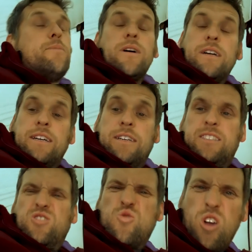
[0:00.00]
which using
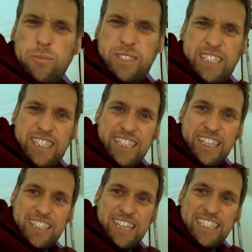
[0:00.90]
our hiking poles
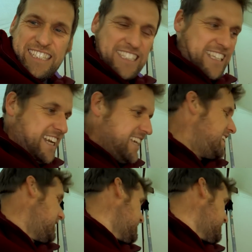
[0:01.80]
gives great coverage